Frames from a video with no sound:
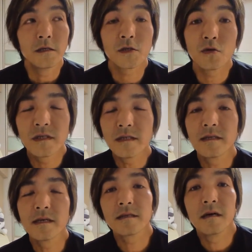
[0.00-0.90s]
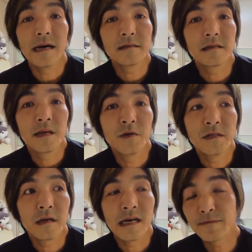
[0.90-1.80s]
So this year's SCM
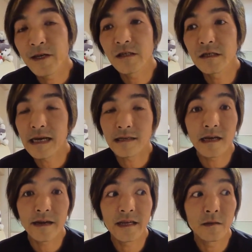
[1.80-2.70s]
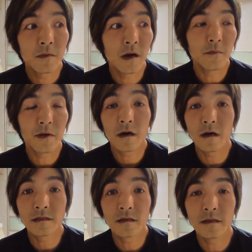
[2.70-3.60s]
is especially exciting
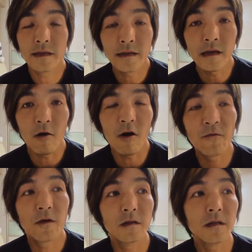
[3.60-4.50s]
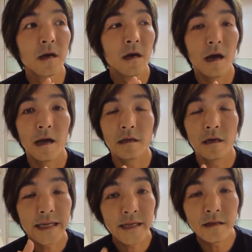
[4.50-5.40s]
because they offered an
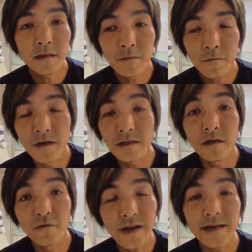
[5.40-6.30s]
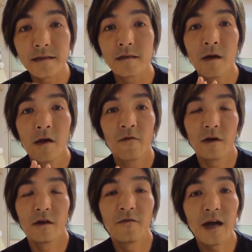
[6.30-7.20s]
in-person race
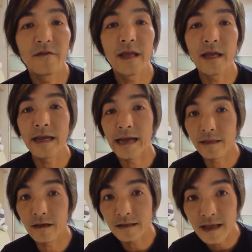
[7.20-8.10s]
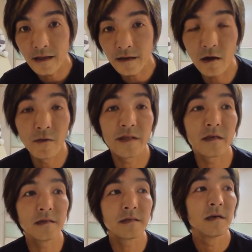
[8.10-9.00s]
for the 5K and the 10
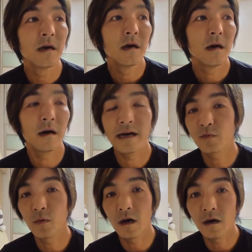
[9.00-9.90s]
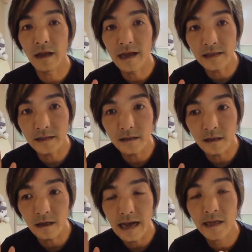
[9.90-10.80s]
kilometers, as well as
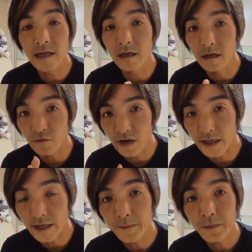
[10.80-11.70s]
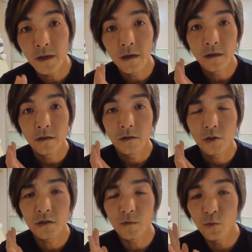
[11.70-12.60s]
the Ekiden relay.
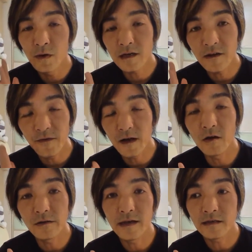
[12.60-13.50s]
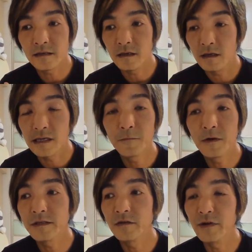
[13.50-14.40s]
So the moment I found out there's an
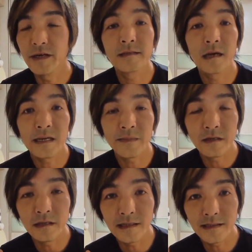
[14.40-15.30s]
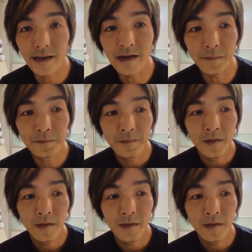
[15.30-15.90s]
in-person race, I immediately signed up.